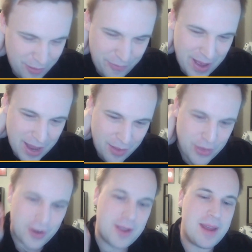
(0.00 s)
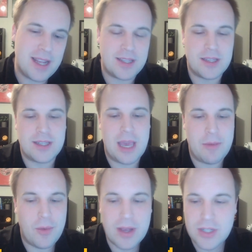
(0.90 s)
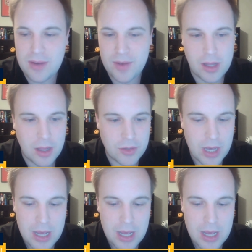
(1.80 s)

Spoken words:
final 30 minutes of this game. It wasn't even close.